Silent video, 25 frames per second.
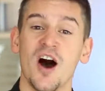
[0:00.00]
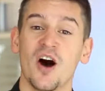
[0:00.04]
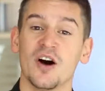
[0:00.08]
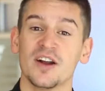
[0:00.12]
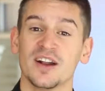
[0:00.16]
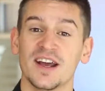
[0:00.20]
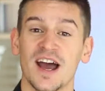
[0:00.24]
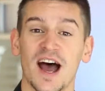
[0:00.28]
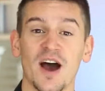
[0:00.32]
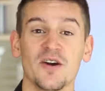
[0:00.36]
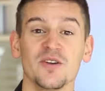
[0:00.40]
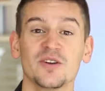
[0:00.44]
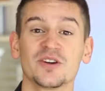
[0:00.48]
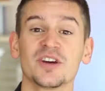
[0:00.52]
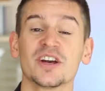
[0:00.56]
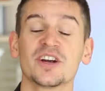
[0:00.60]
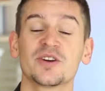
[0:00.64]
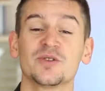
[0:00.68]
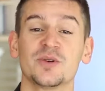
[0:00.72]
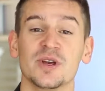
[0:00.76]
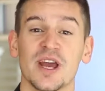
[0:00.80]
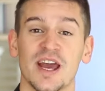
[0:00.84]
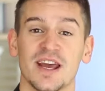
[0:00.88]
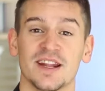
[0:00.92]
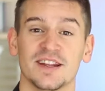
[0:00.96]
on how you
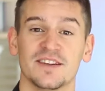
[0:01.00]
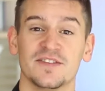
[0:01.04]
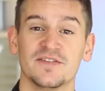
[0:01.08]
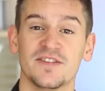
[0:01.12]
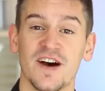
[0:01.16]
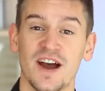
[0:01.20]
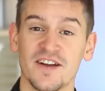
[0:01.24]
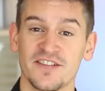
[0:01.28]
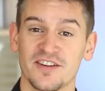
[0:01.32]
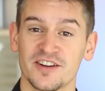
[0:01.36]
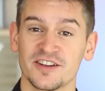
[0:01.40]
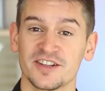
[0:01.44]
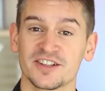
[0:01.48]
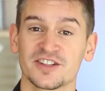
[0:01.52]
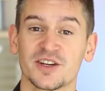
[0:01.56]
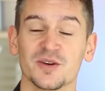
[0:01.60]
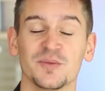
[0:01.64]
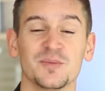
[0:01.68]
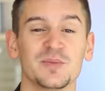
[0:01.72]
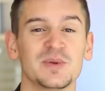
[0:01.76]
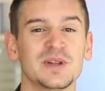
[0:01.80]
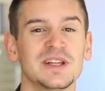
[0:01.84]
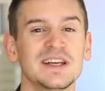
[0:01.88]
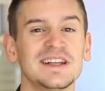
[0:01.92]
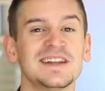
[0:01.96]
can create 500
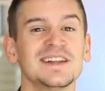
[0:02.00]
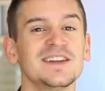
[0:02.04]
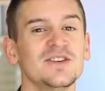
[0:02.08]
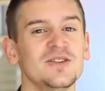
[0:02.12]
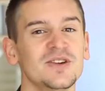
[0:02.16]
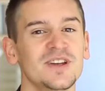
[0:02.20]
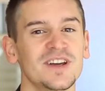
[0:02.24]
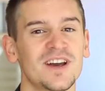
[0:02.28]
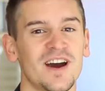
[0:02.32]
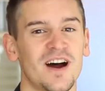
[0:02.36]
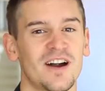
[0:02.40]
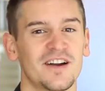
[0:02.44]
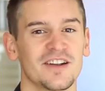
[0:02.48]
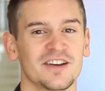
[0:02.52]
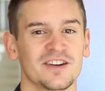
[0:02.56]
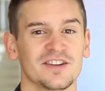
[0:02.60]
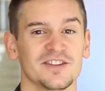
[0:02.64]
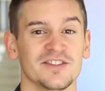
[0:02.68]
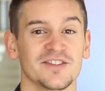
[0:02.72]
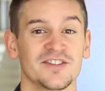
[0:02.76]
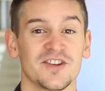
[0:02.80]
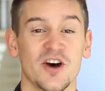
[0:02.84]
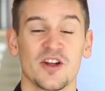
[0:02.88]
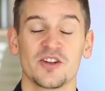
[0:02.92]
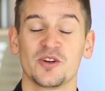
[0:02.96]
completely unique
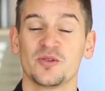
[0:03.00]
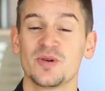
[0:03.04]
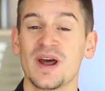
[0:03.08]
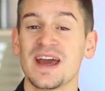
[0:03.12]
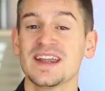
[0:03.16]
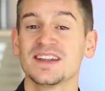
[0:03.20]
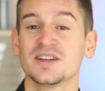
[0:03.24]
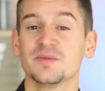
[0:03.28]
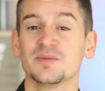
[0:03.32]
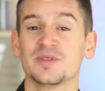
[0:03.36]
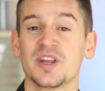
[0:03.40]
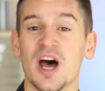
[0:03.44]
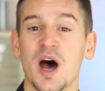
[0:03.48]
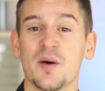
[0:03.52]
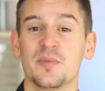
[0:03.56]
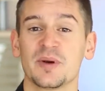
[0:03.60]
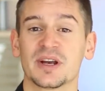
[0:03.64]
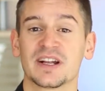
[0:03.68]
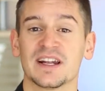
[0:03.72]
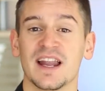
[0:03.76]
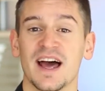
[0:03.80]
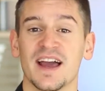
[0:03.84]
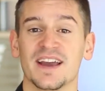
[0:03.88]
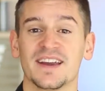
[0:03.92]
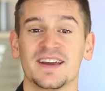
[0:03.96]
articles on a random
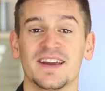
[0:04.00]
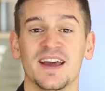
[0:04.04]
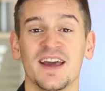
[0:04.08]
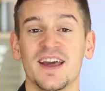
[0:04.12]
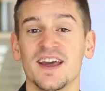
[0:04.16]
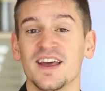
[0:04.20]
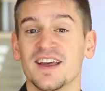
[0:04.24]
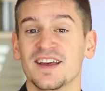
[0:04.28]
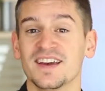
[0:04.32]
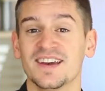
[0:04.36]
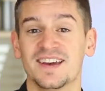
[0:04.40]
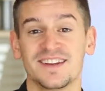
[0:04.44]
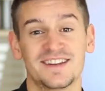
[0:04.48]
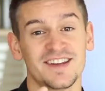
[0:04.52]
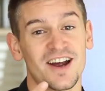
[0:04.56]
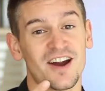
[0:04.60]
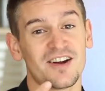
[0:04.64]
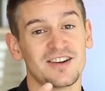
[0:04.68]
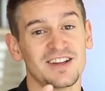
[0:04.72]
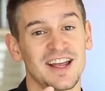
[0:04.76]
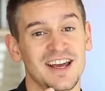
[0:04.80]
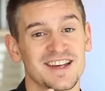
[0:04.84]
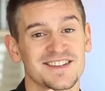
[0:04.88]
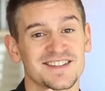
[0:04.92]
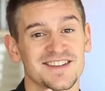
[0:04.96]
topic like
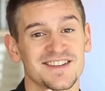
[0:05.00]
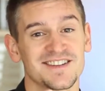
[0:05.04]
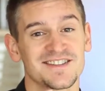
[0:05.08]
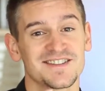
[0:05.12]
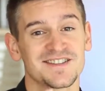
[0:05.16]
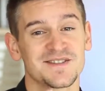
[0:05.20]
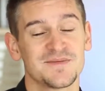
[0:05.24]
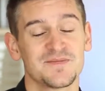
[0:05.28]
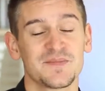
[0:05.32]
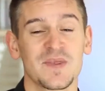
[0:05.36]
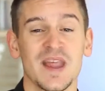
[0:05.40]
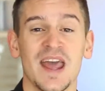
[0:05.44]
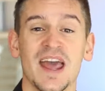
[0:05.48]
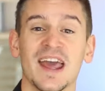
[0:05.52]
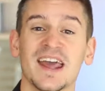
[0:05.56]
guitar lessons